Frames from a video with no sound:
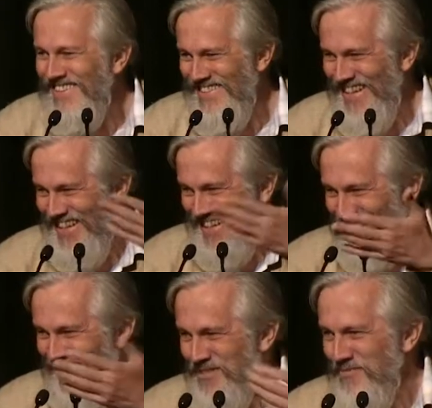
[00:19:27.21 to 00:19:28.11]
There
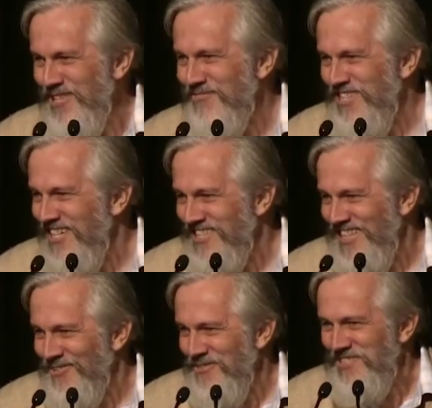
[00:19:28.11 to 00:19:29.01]
the element of
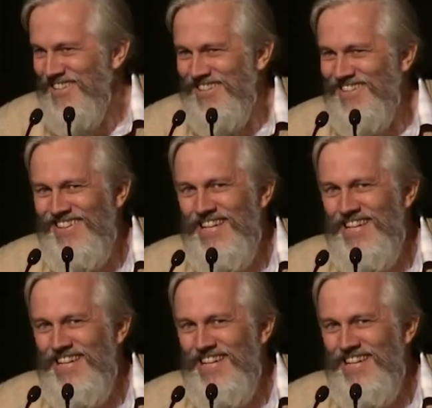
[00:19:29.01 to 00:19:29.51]
sakshi comes in.